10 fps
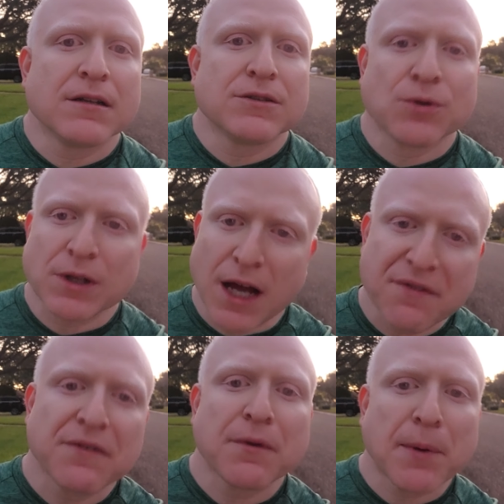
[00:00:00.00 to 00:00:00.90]
to a
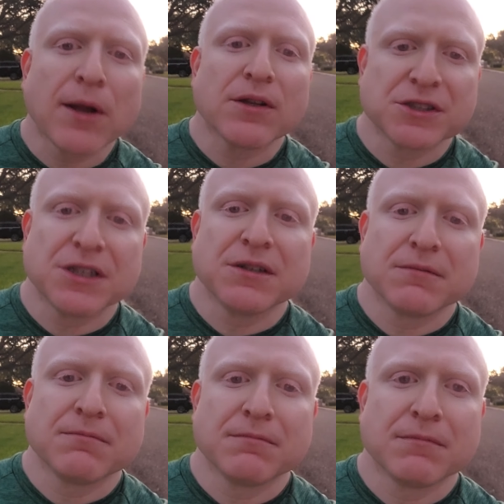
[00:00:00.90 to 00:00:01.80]
life of apology,
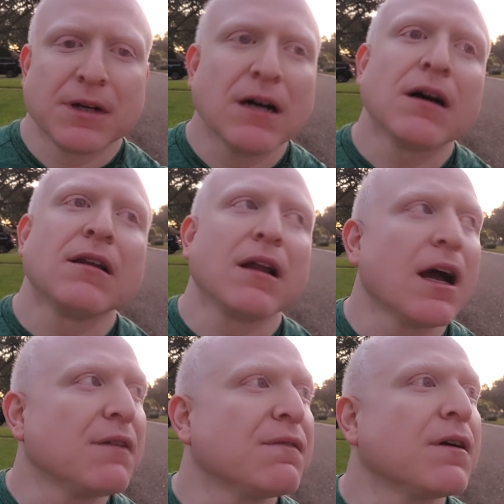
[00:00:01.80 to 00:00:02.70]
a
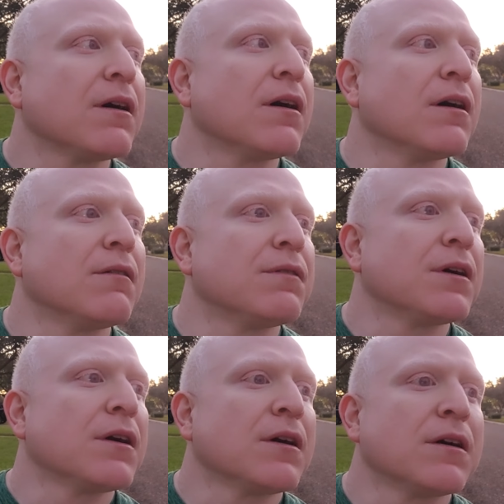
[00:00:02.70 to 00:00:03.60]
life of
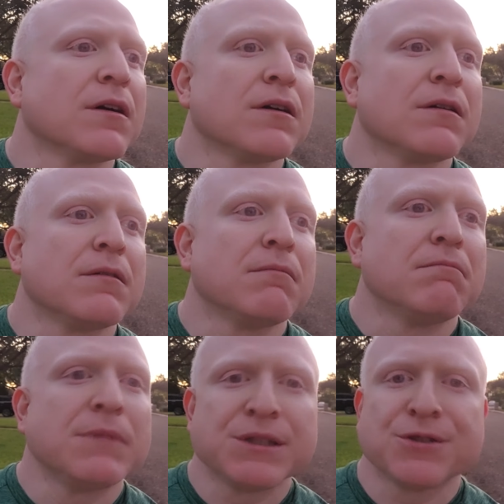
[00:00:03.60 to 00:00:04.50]

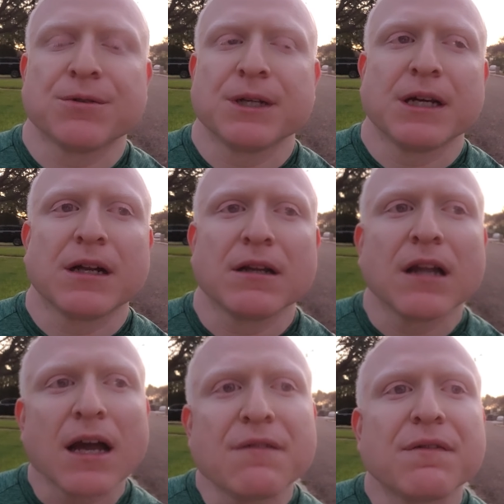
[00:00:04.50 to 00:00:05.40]
misery, a
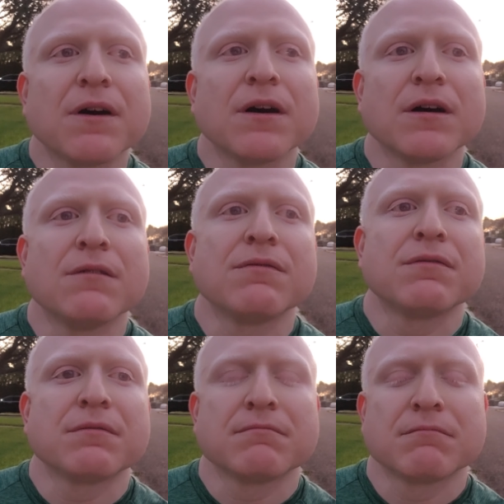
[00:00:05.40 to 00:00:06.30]
life of
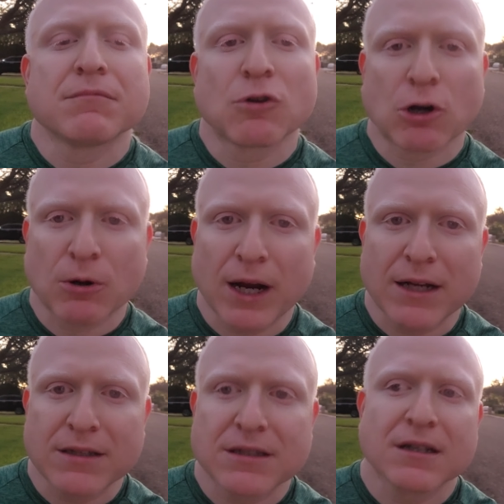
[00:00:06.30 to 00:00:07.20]

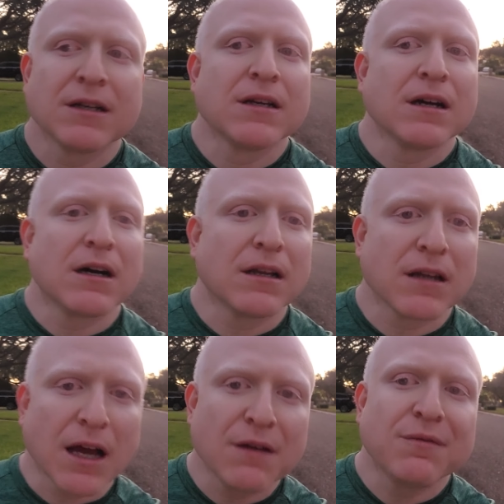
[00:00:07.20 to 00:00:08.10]
regret, a
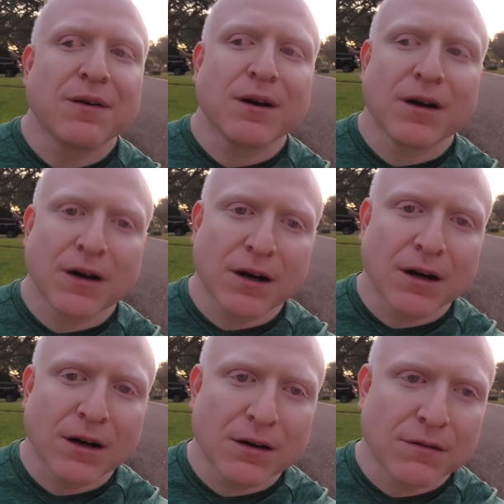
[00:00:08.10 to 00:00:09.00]
life
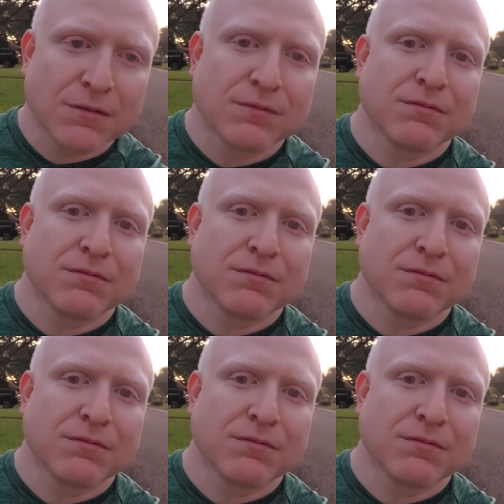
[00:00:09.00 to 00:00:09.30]
of